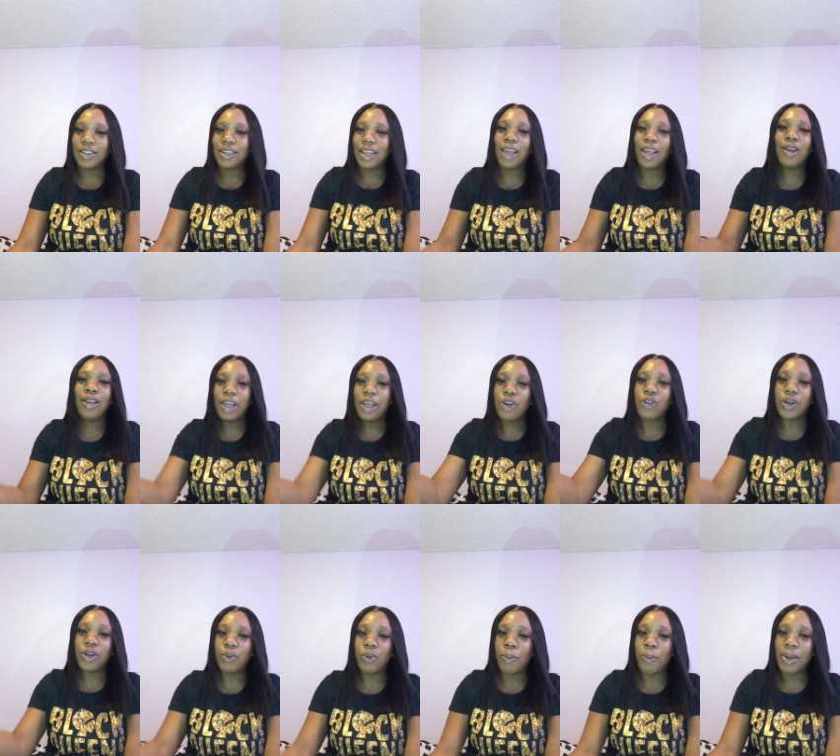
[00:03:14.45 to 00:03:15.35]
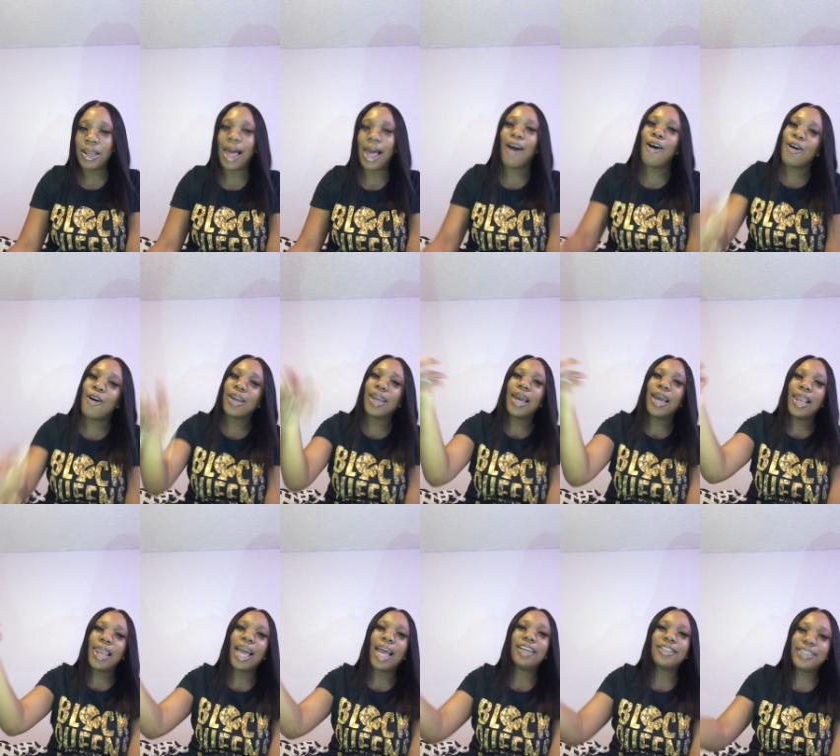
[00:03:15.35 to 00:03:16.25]
They literally would be like, oh yeah,
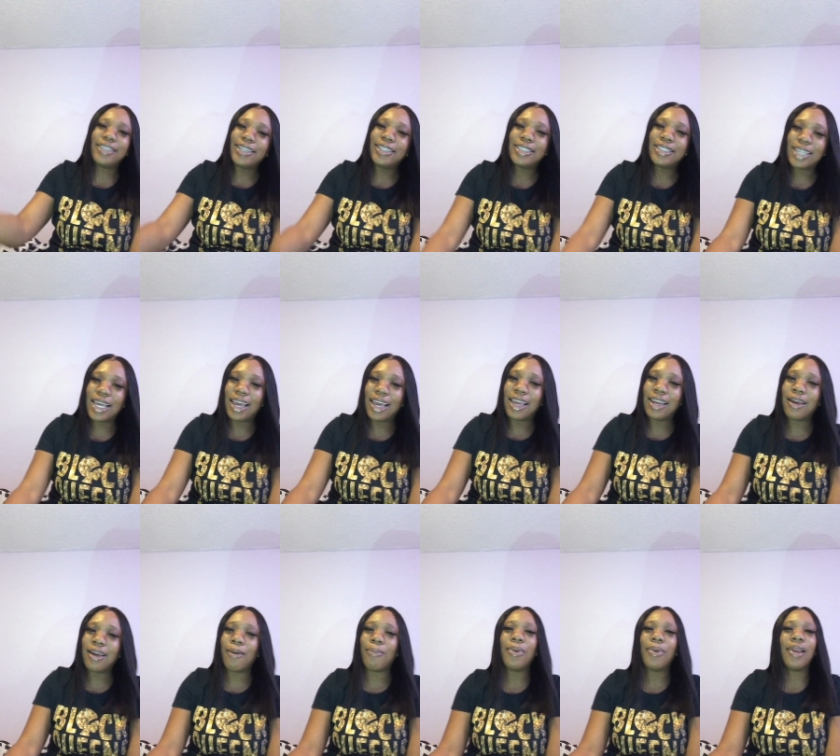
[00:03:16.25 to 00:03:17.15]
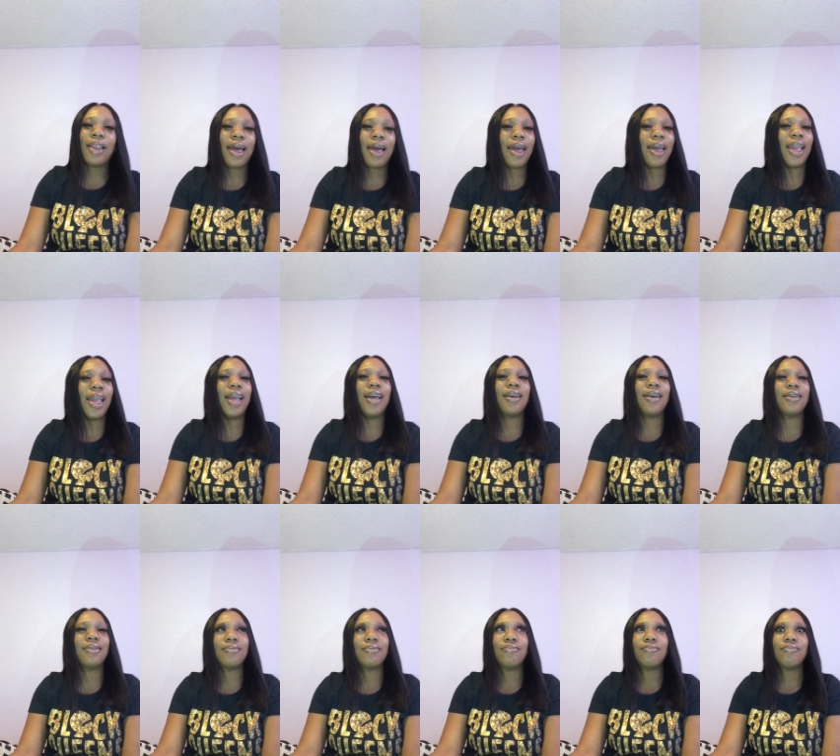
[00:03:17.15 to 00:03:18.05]
like she said. And I'd be like,
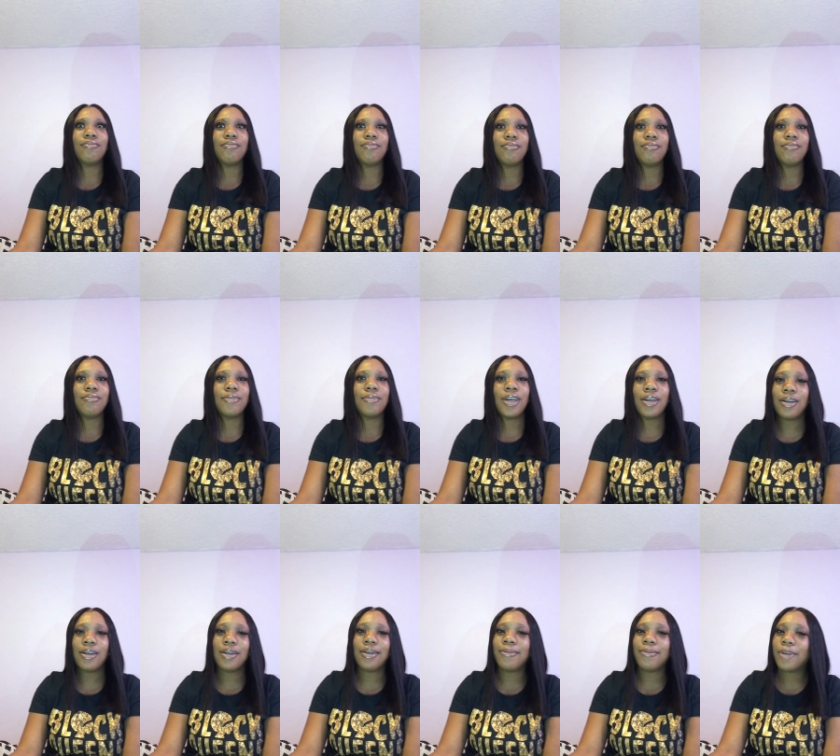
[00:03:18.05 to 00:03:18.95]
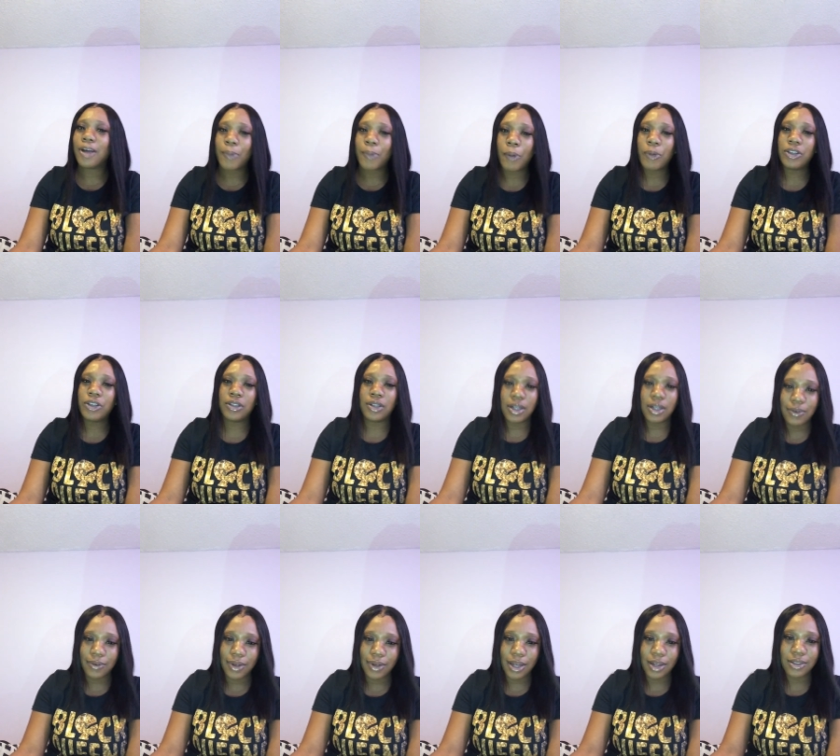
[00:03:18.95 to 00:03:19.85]
come up with your
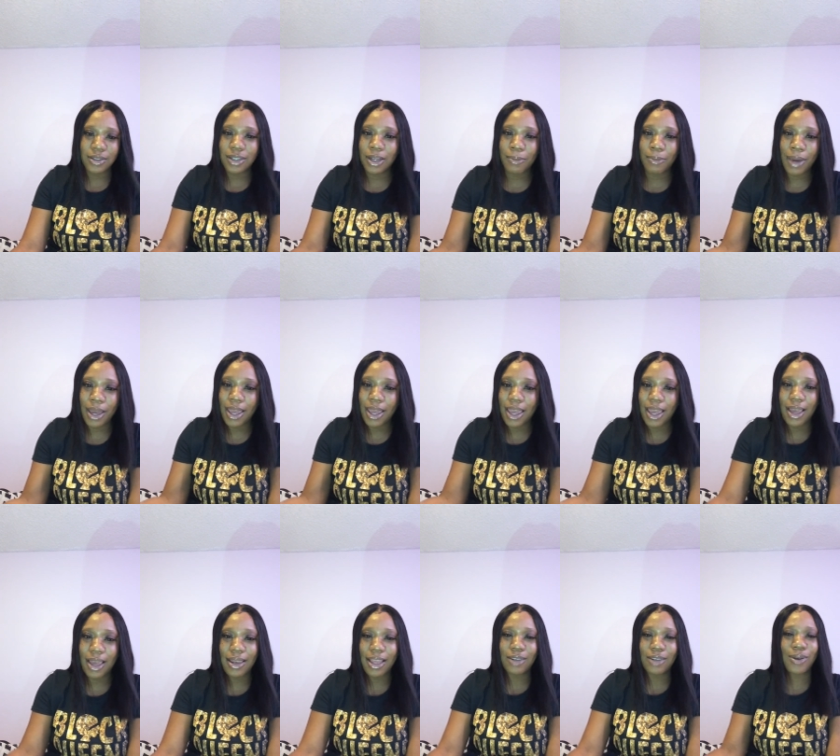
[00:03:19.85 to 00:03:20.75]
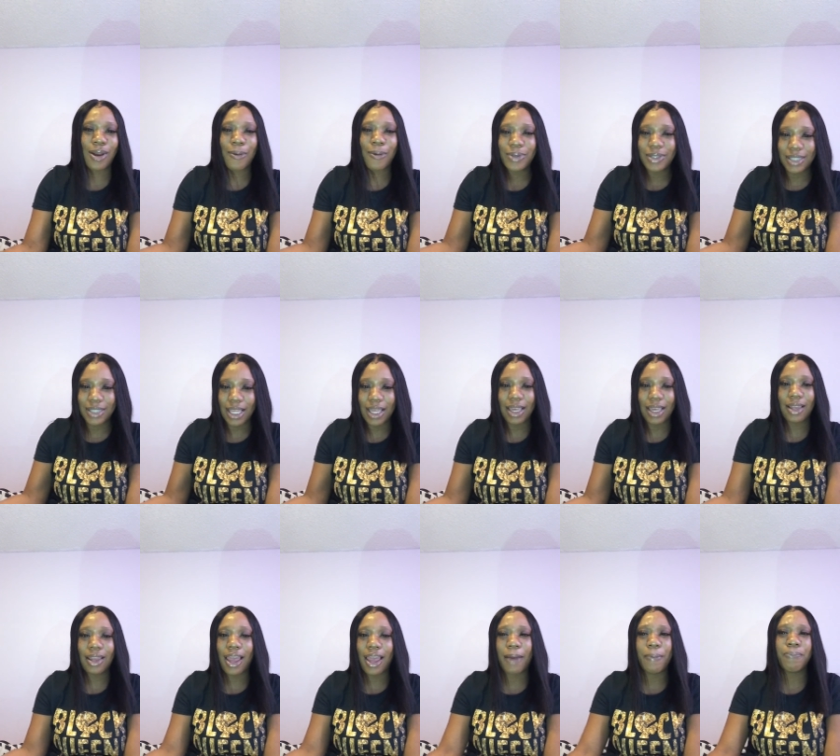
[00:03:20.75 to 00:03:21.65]
own answer in my head. That's what I was thinking.
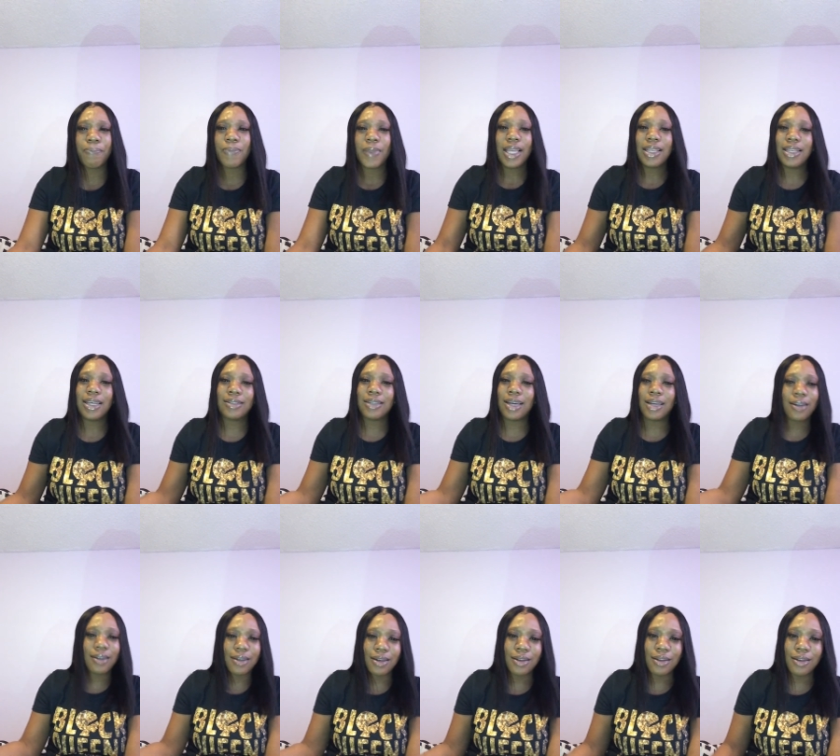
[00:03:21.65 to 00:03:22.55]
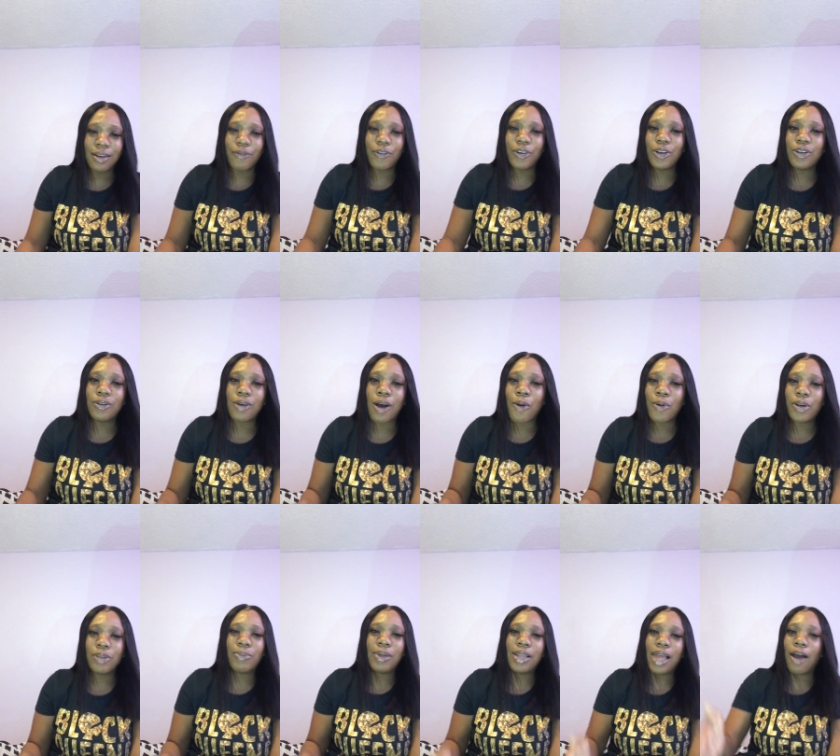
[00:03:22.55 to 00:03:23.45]
Like, that's not a good look for you to
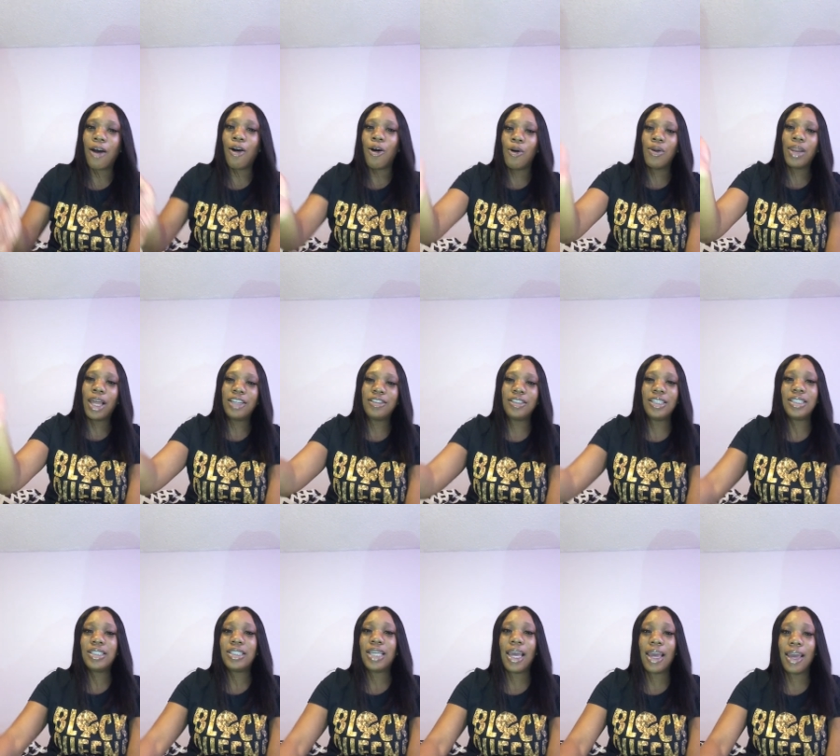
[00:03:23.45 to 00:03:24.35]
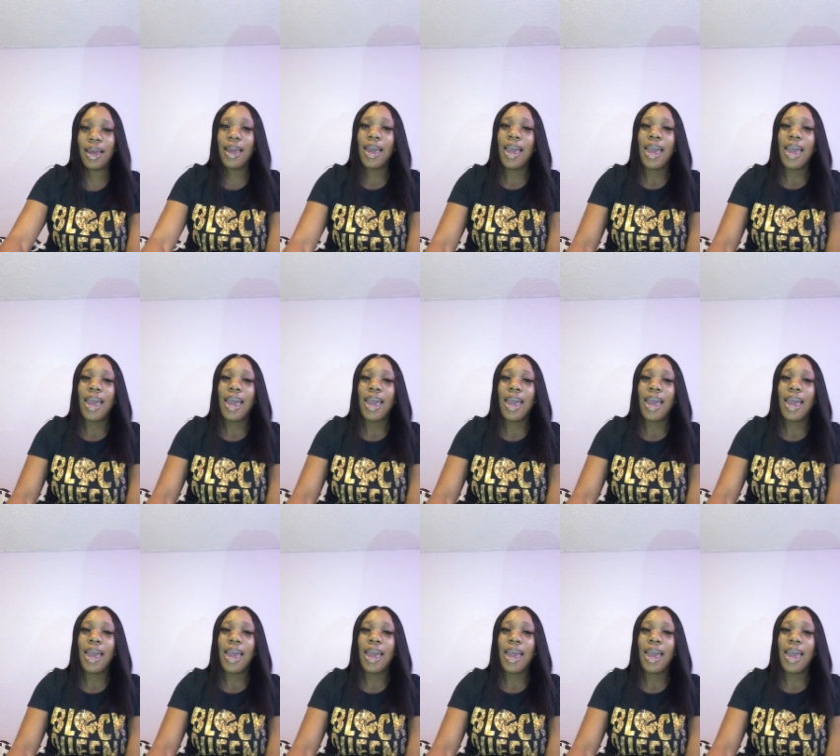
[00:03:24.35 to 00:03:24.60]
always be like, oh, like she said.